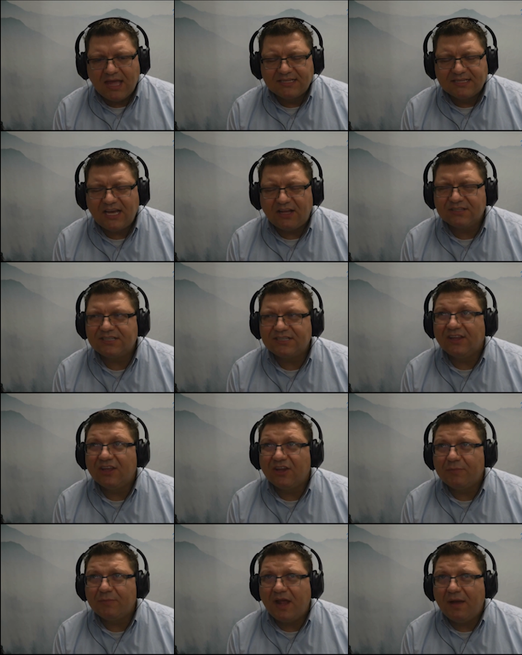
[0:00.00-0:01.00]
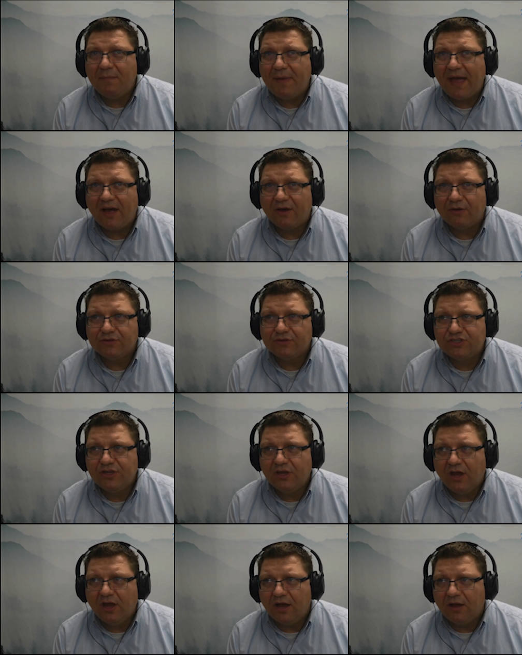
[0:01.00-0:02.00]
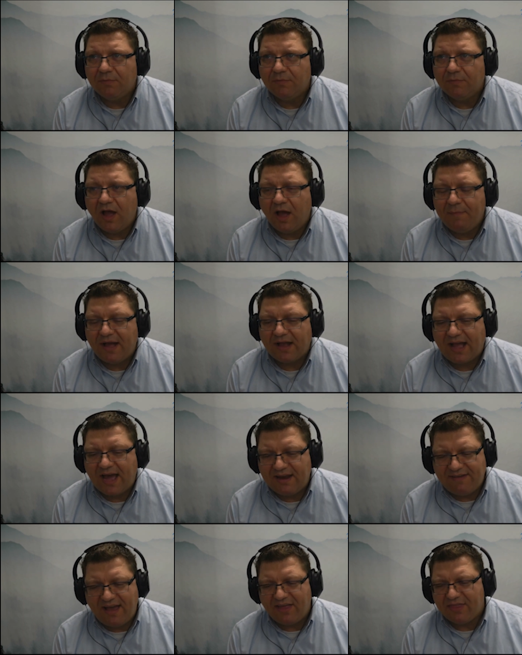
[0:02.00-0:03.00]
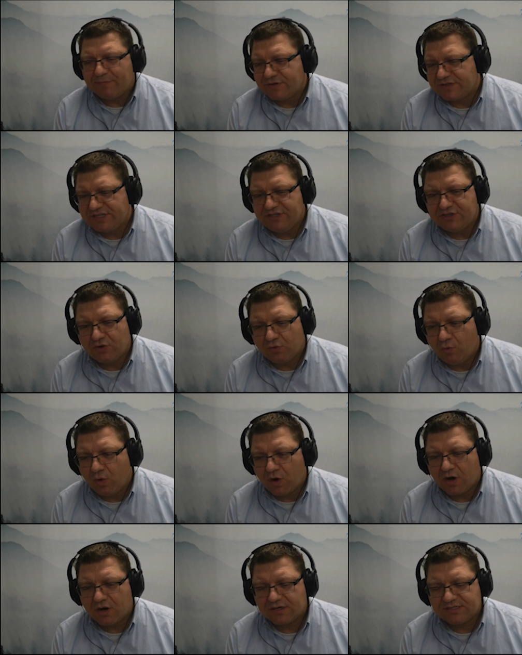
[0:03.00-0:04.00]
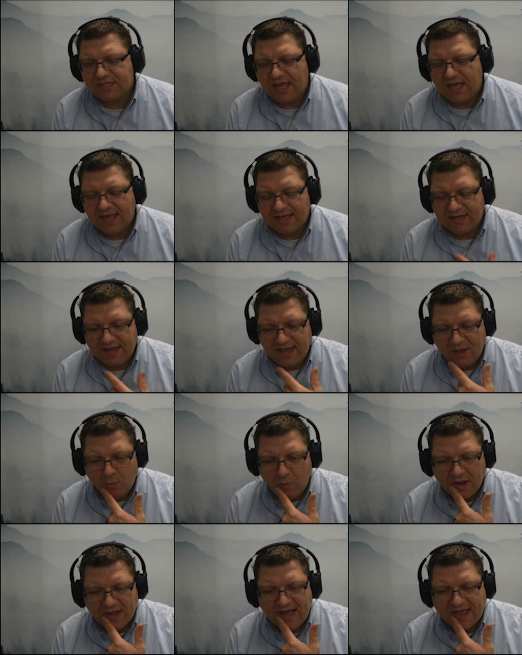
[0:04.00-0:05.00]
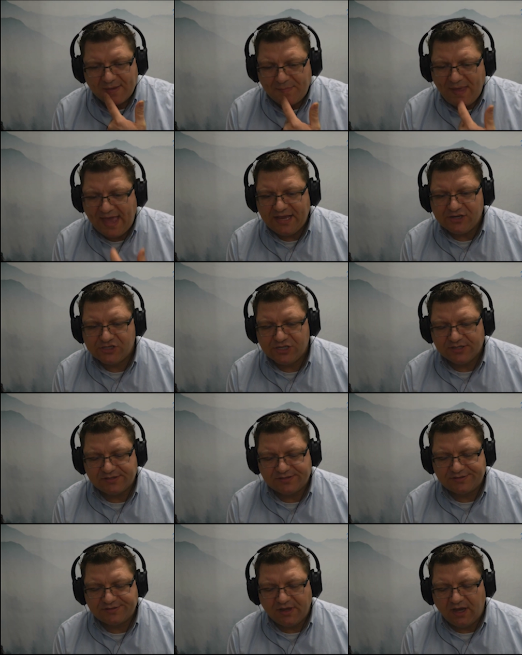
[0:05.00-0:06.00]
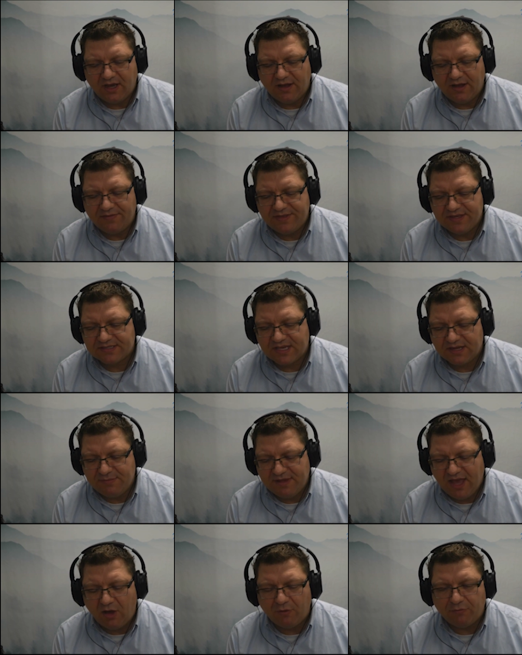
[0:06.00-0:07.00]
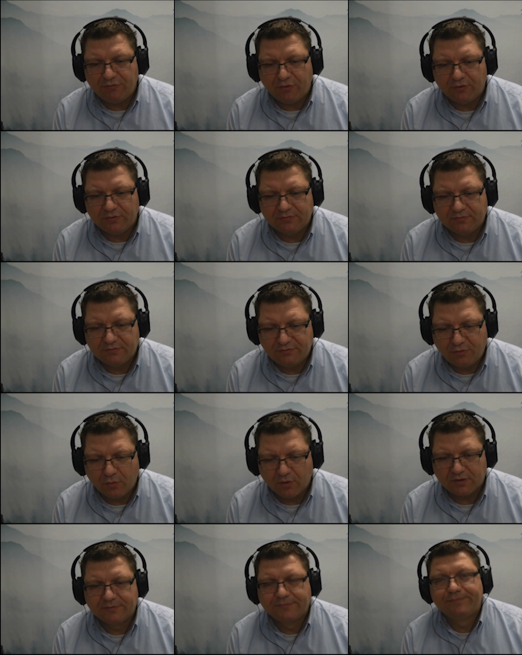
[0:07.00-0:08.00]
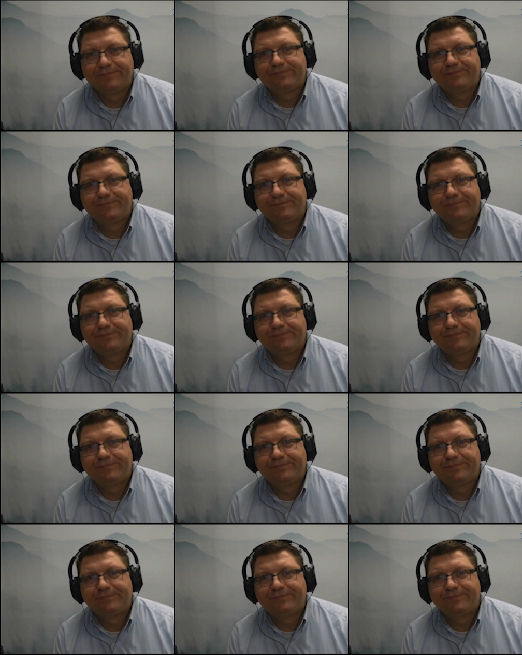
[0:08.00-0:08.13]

Tell us a little bit about kind of how the procedure works and what kind of patients this can be helpful for.